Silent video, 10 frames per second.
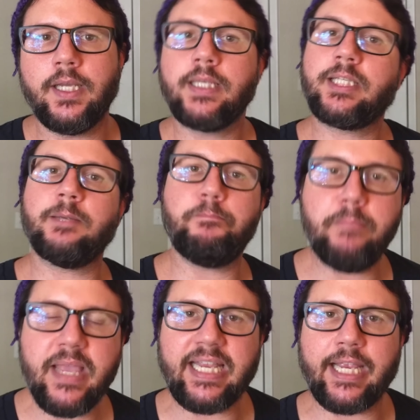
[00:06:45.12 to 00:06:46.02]

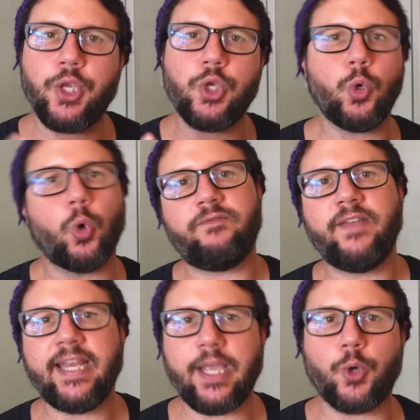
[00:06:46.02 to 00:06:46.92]
submitting your
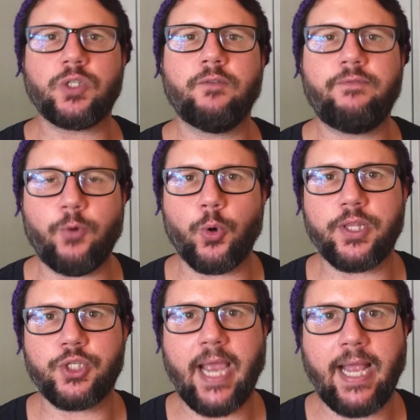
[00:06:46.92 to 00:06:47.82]
videos for
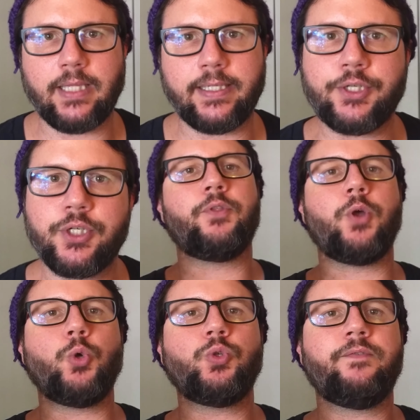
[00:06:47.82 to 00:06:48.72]
the challenge. For
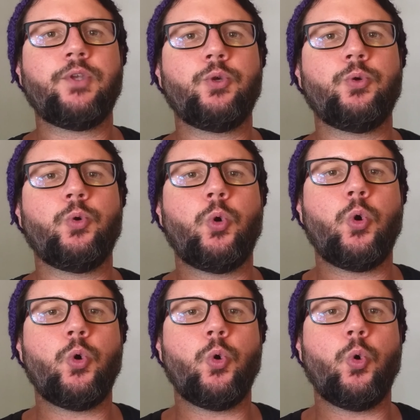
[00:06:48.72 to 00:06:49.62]
those of you
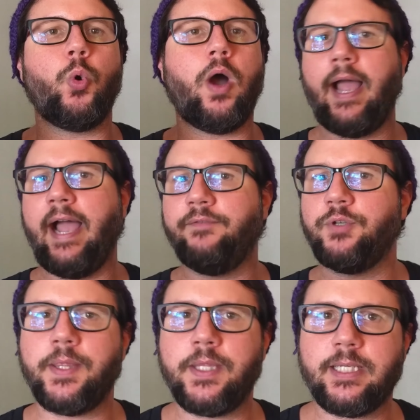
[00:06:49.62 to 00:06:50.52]
who have
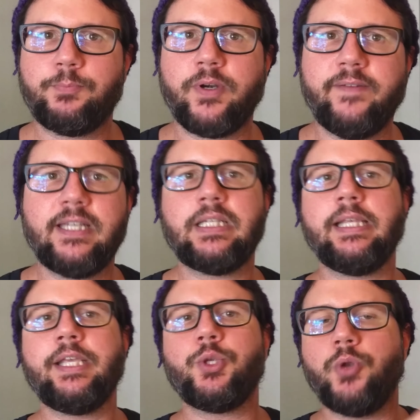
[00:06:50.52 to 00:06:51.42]
done this
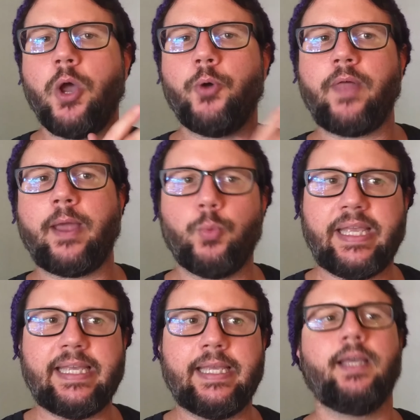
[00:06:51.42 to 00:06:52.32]
previously, you know that
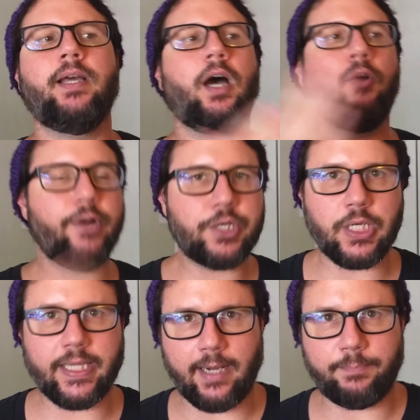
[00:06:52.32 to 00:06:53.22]
we
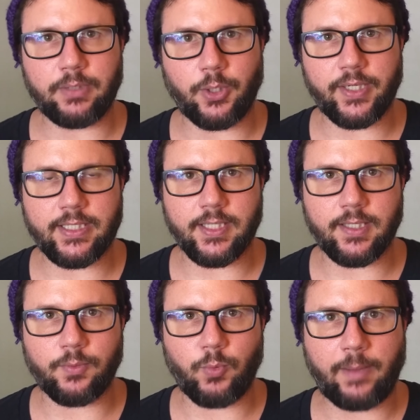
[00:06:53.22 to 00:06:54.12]
originally uploaded to
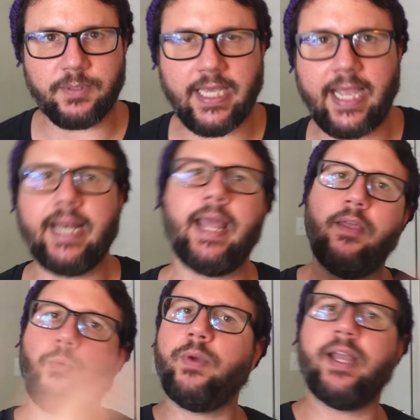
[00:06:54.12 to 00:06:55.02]
the website and
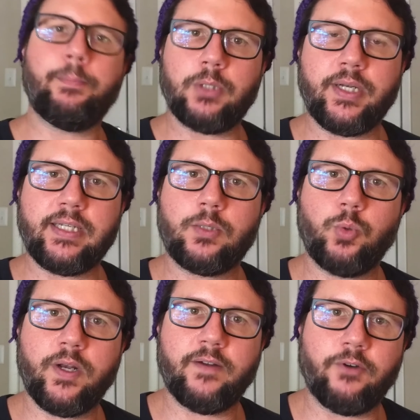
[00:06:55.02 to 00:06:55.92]
then we uploaded to
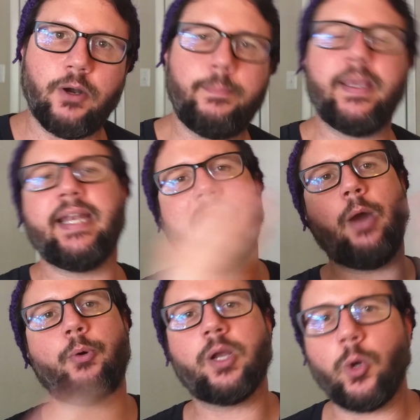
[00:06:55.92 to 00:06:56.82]
Twitter for a bit.
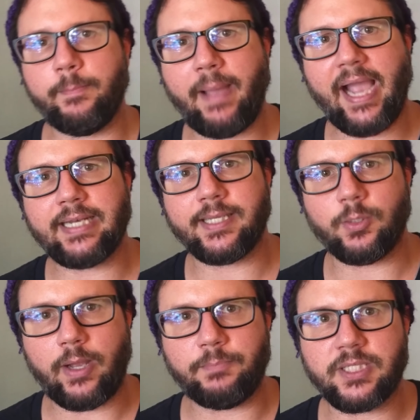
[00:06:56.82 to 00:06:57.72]
Now we're going back to the
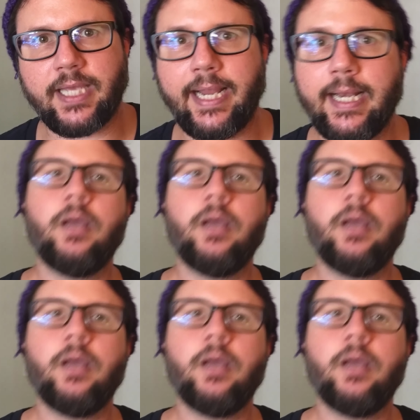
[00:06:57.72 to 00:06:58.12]
website,